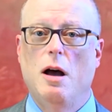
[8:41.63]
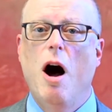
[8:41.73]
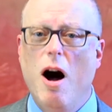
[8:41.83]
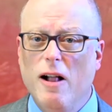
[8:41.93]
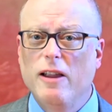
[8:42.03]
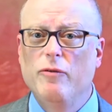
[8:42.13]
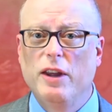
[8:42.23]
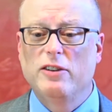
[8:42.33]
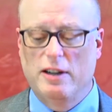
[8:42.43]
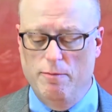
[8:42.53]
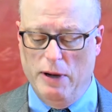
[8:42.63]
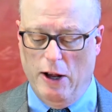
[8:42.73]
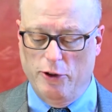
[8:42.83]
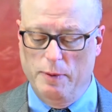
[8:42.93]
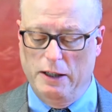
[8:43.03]
All of this
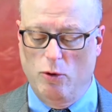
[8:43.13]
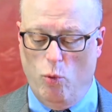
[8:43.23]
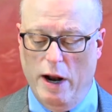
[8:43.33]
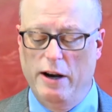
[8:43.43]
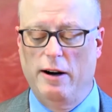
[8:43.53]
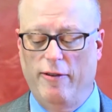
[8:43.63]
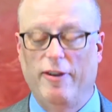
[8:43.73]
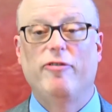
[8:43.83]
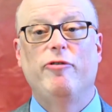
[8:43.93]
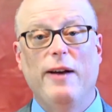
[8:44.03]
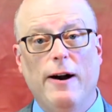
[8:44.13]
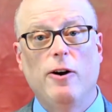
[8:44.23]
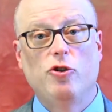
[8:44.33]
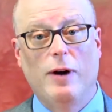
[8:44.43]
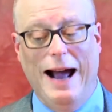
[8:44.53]
compels me to wonder if a fair
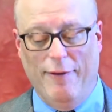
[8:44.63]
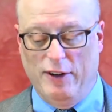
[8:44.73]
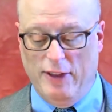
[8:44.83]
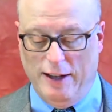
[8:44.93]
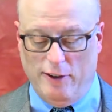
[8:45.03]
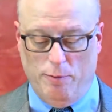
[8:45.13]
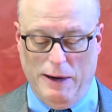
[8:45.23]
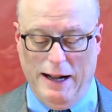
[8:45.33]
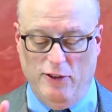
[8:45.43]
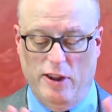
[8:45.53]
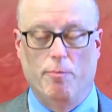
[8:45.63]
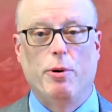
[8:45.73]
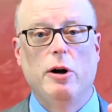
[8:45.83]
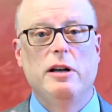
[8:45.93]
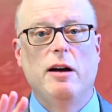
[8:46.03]
draft that spreads the
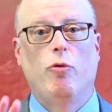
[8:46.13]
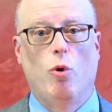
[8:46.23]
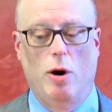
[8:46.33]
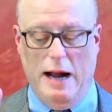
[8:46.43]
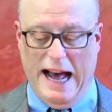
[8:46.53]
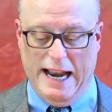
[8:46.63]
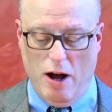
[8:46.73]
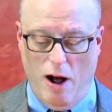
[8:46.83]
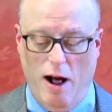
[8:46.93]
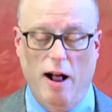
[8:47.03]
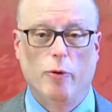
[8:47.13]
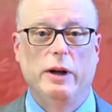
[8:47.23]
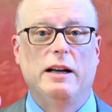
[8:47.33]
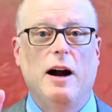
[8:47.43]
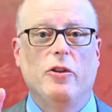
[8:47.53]
burden of war on all,
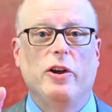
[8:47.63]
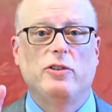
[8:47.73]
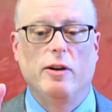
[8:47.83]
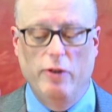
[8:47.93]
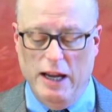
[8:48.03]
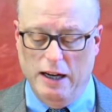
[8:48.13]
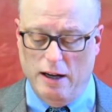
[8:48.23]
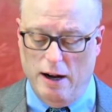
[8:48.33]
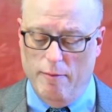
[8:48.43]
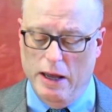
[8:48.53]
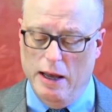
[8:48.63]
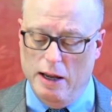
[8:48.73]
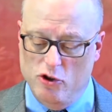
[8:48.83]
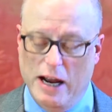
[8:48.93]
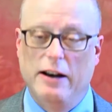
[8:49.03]
regardless of income,
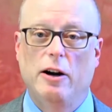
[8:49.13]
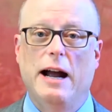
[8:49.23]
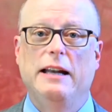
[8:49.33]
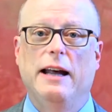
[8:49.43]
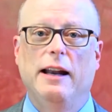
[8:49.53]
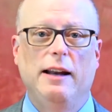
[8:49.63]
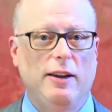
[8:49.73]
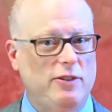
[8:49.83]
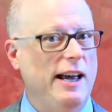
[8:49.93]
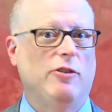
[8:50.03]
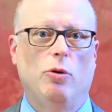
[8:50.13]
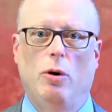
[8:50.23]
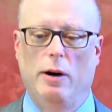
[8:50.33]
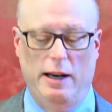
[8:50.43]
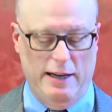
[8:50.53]
gender identity, sexual
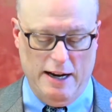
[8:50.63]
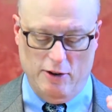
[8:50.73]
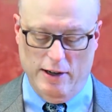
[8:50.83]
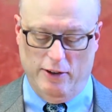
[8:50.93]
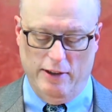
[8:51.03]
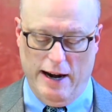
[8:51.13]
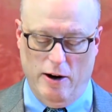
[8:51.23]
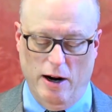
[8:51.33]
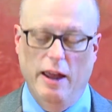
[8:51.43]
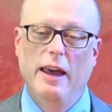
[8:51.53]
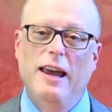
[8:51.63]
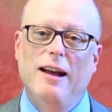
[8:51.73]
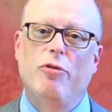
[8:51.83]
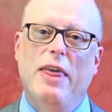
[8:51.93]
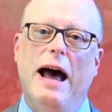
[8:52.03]
orientation, etc.,
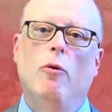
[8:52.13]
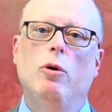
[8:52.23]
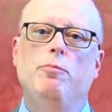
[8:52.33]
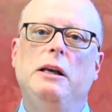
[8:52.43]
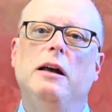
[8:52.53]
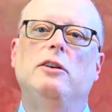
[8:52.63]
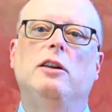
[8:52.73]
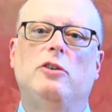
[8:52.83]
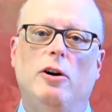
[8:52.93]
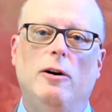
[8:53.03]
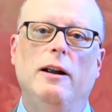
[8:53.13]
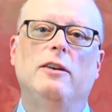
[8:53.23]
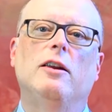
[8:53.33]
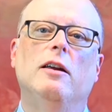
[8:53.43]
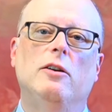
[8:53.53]
if that would be a
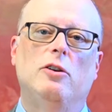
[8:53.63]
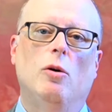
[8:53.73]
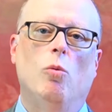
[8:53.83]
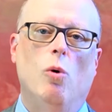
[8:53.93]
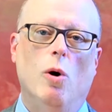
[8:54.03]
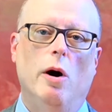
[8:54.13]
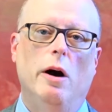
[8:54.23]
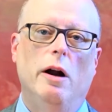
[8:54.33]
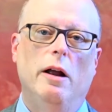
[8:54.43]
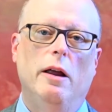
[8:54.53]
deterrent to war.